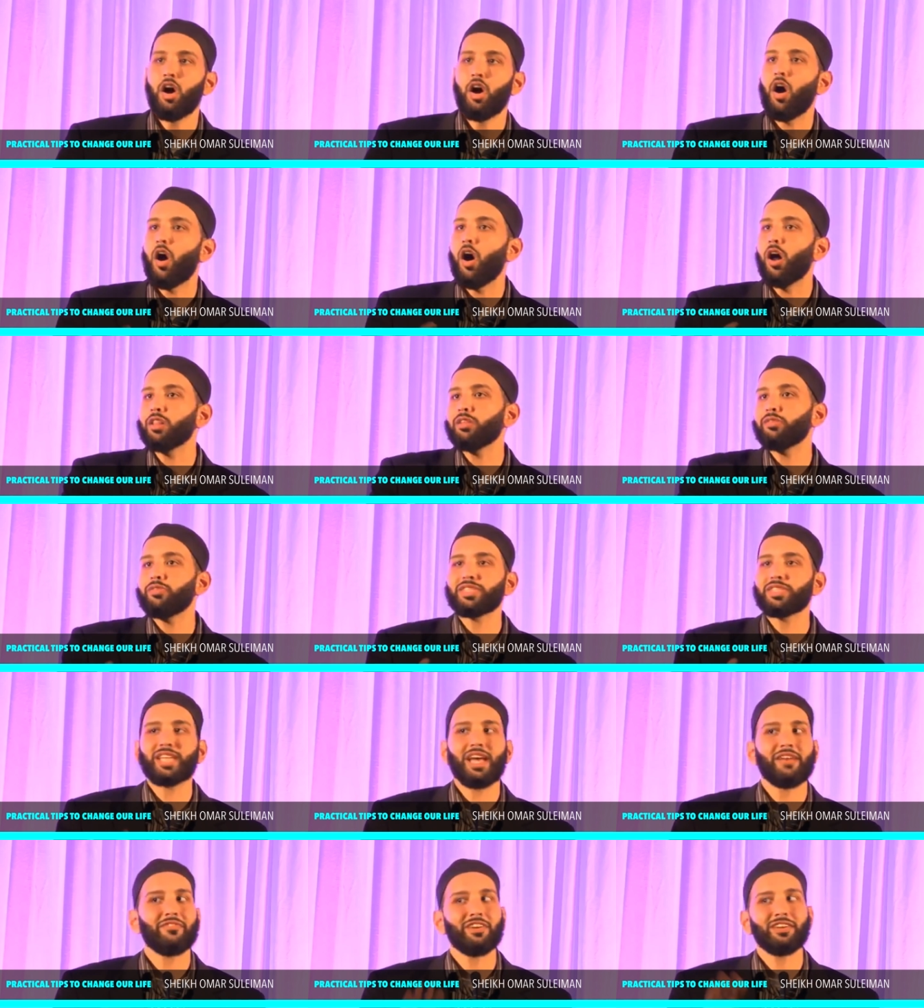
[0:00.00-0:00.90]
All of
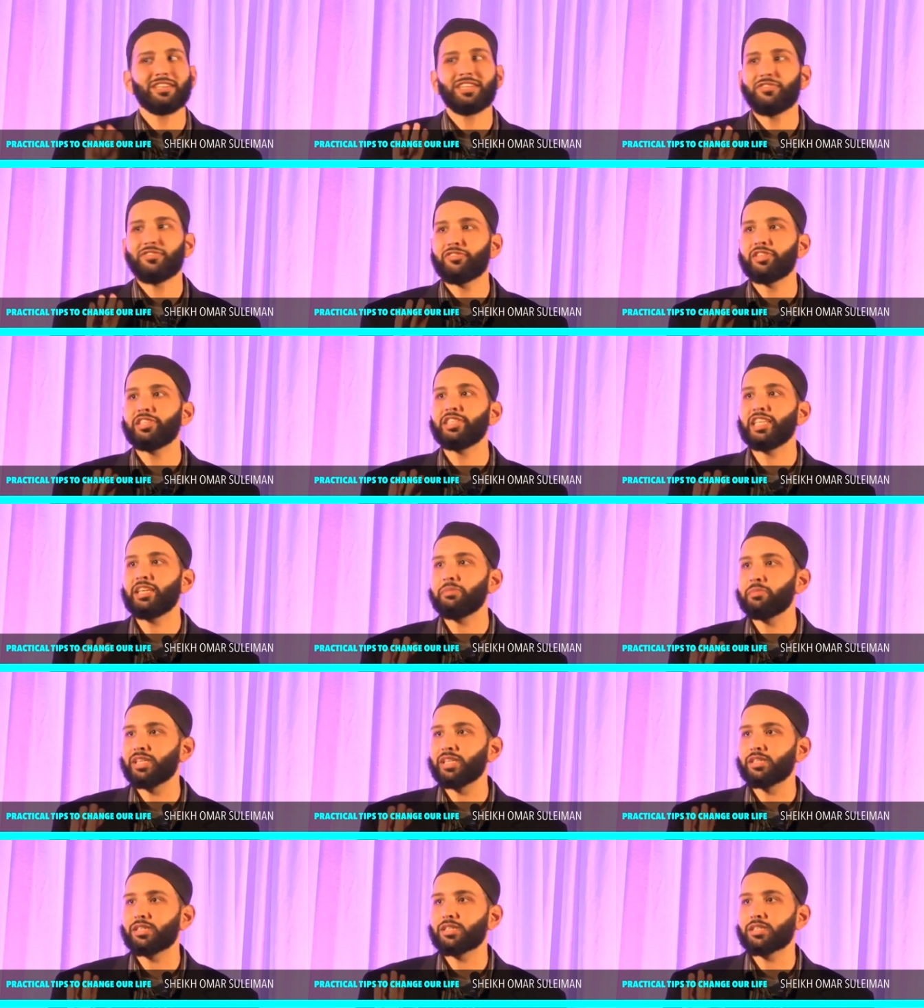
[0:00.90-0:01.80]
us have our different
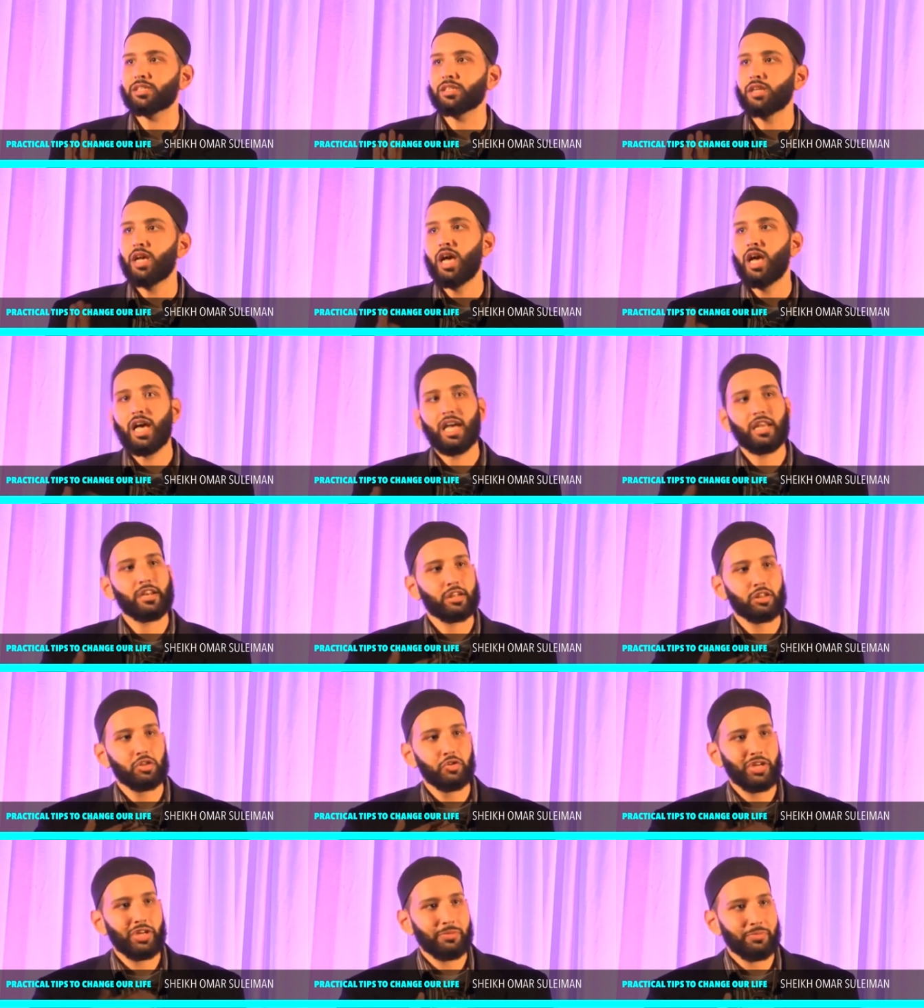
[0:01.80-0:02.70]
demons
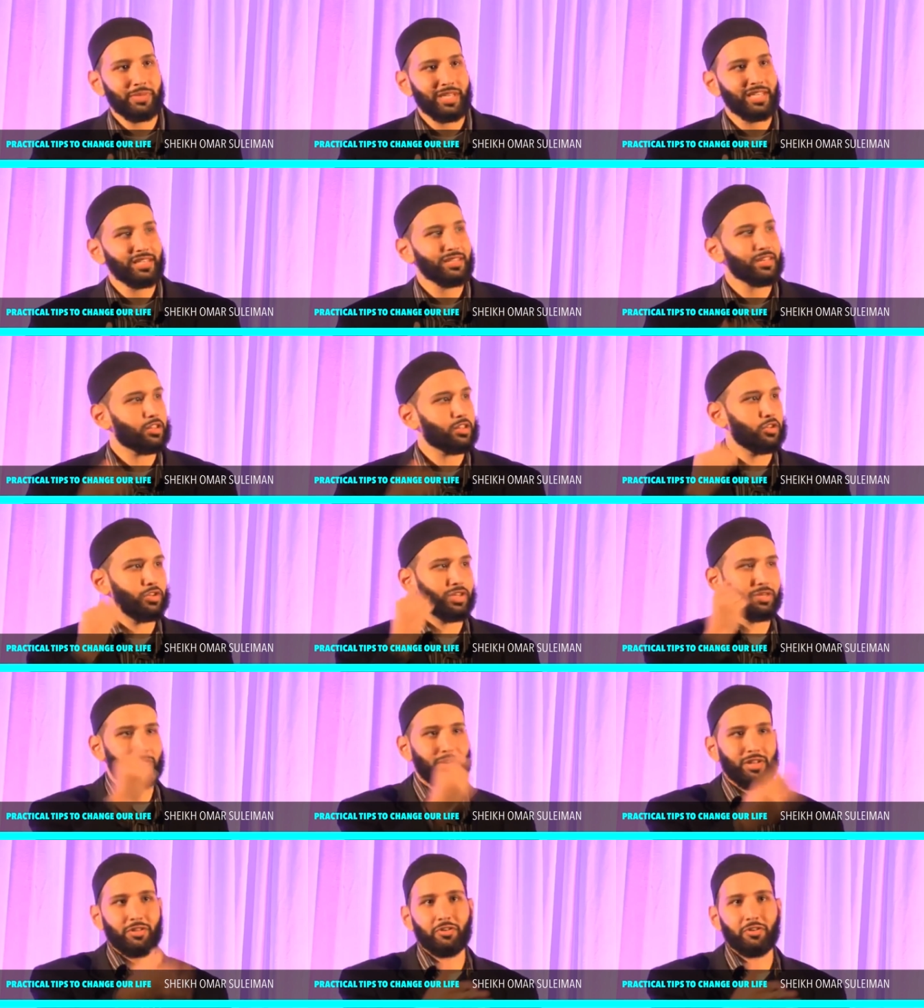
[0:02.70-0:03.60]
including me,
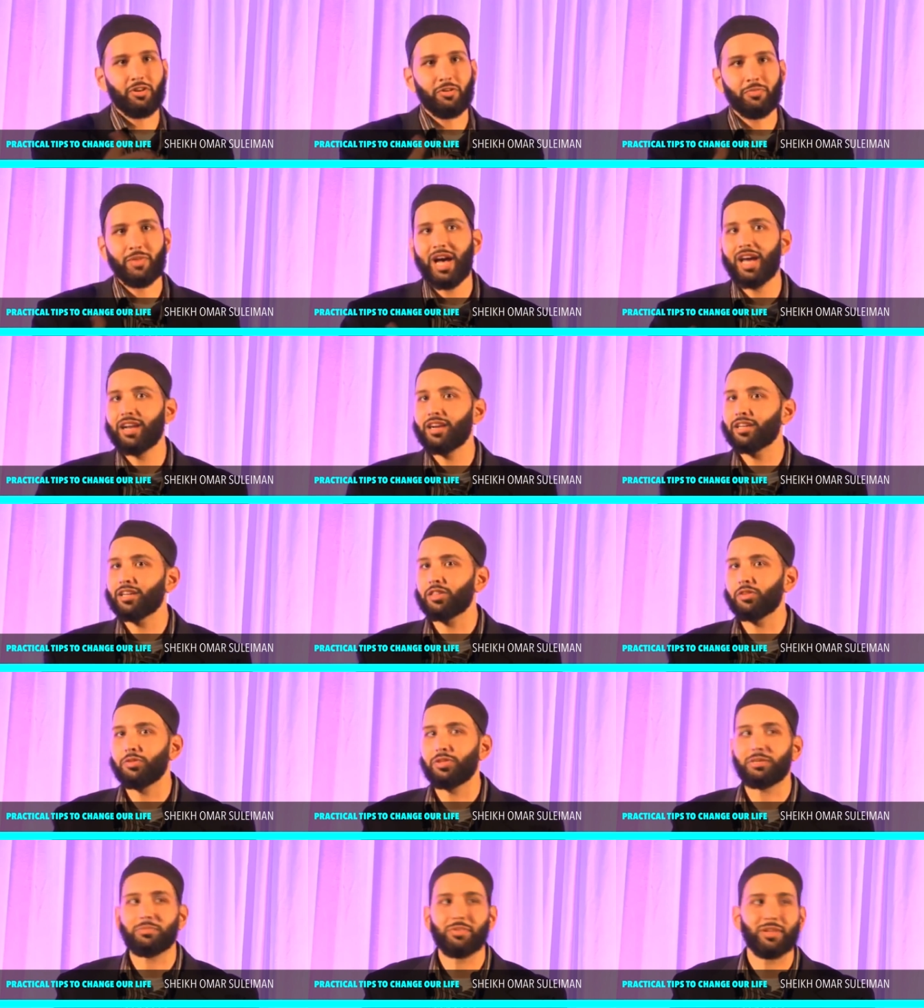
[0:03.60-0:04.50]
including Brother Nu'man,
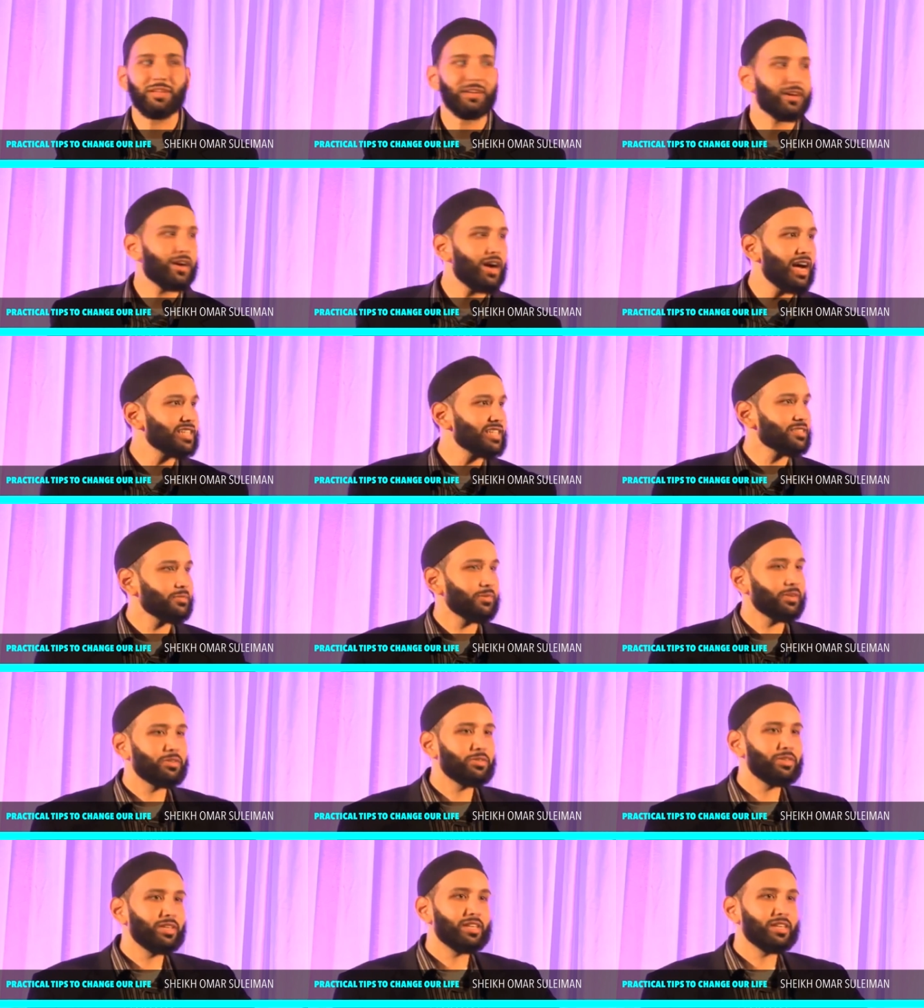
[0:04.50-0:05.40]
including Brother Qasim,
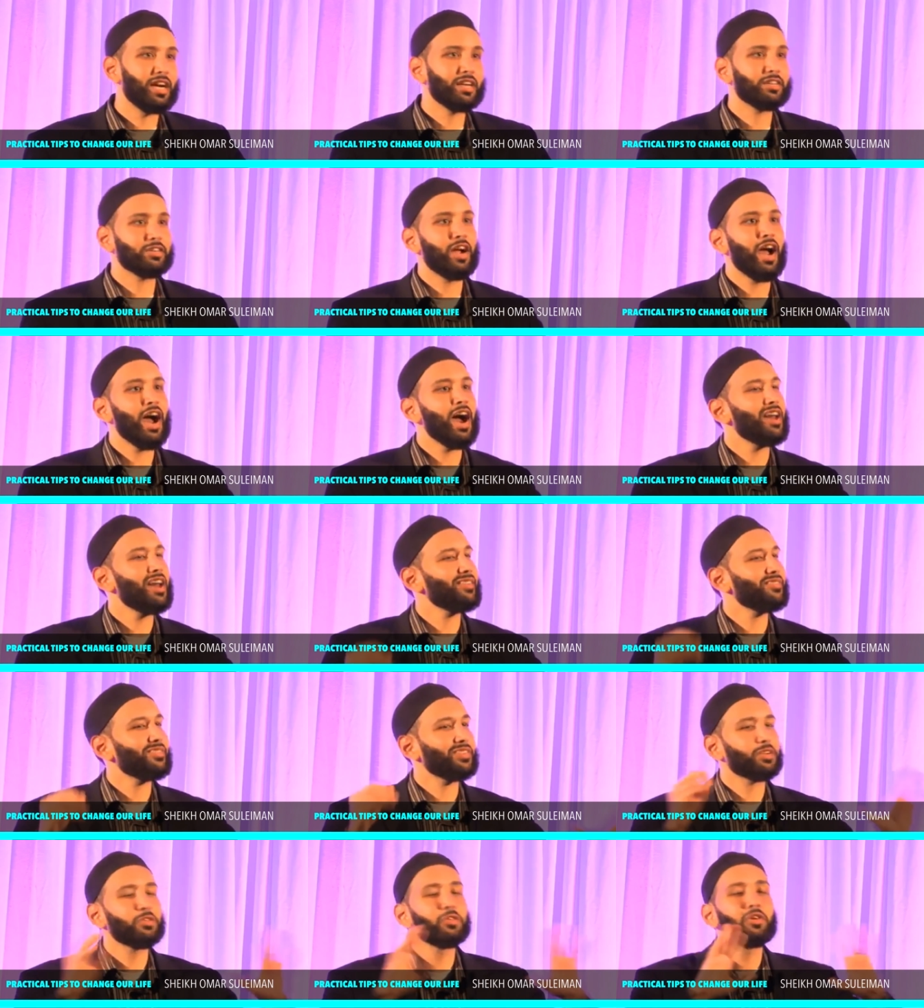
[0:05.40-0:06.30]
including Dr.
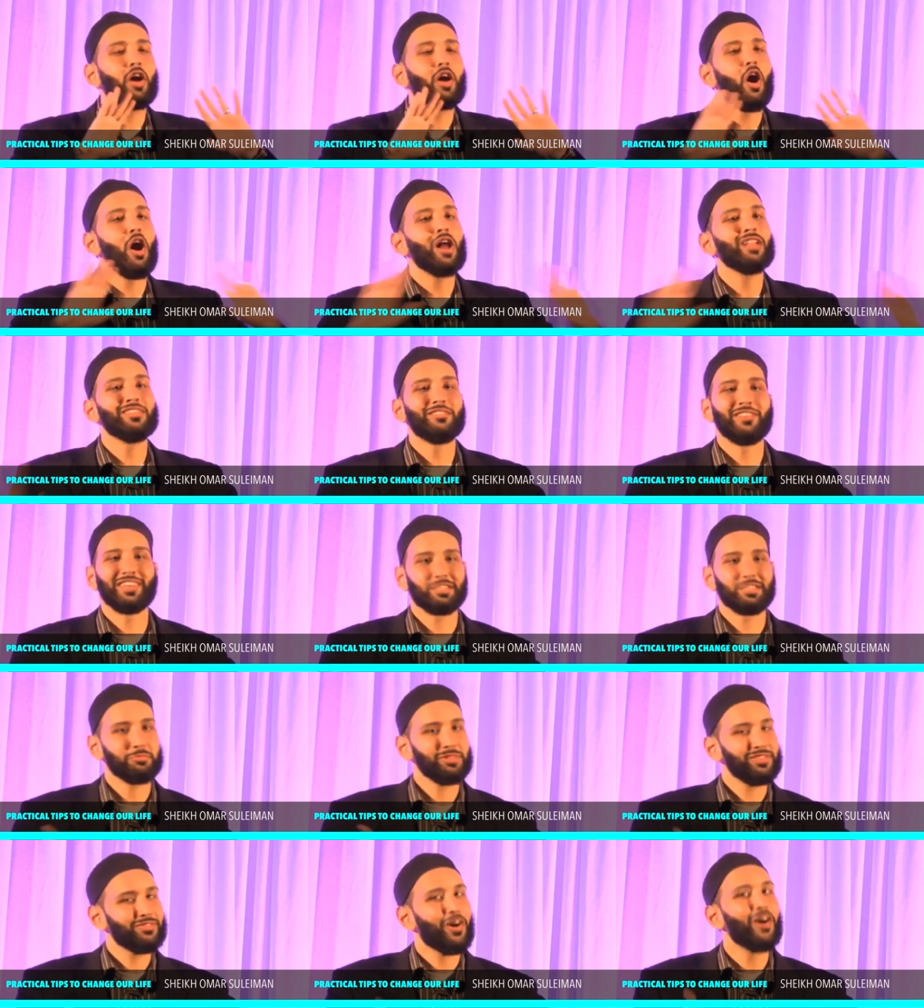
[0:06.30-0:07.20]
Arif, including all of
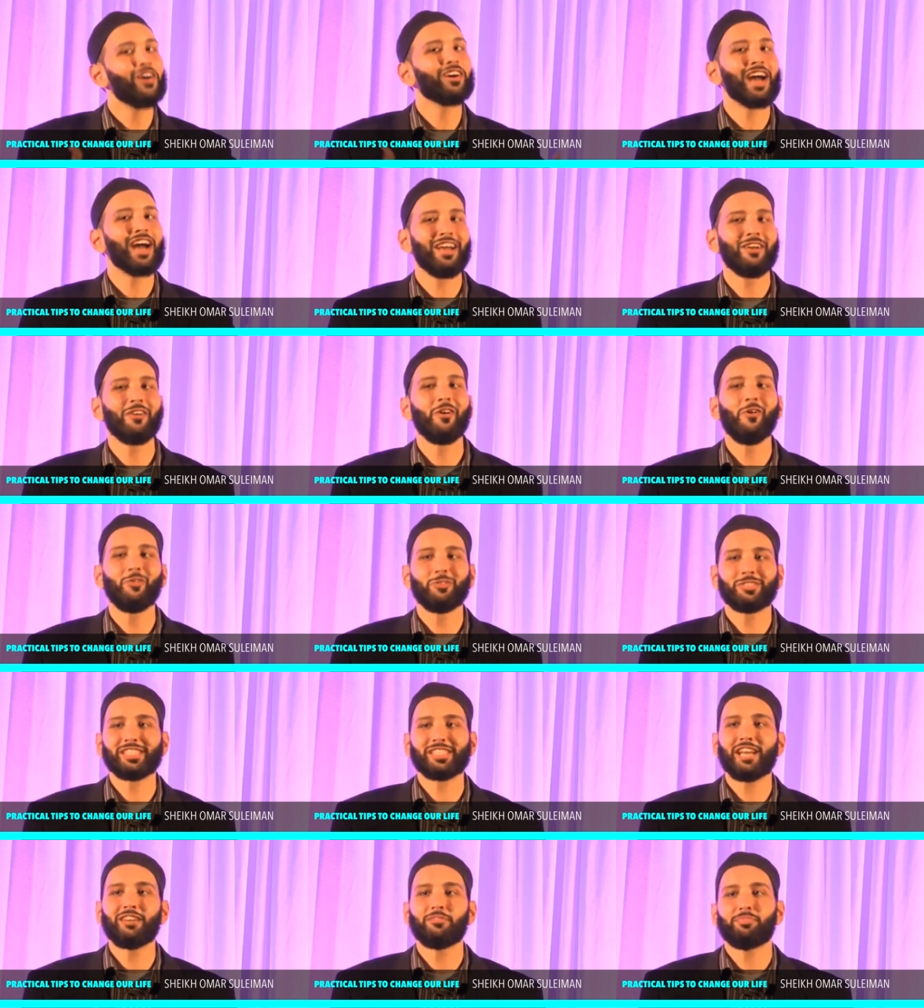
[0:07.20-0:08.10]
us. We've all got our own
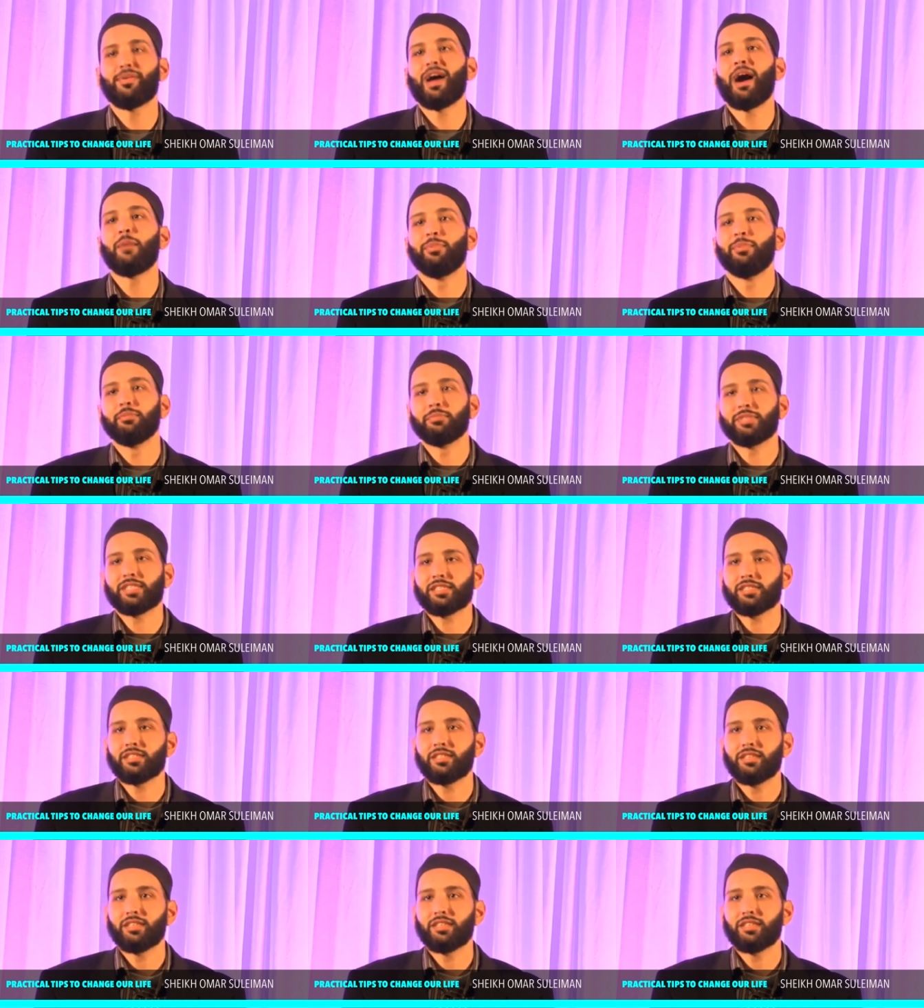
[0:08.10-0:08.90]
set of problems.